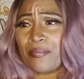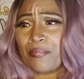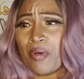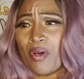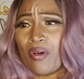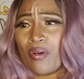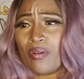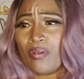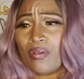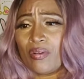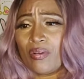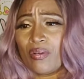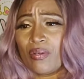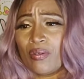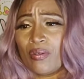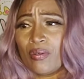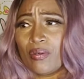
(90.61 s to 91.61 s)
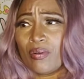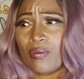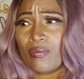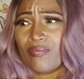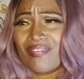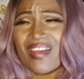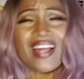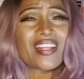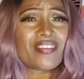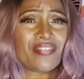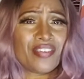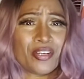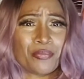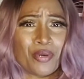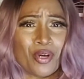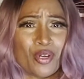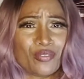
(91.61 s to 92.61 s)
Mall. Where is
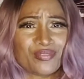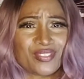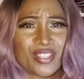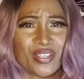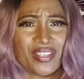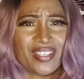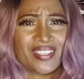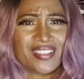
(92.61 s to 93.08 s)
that?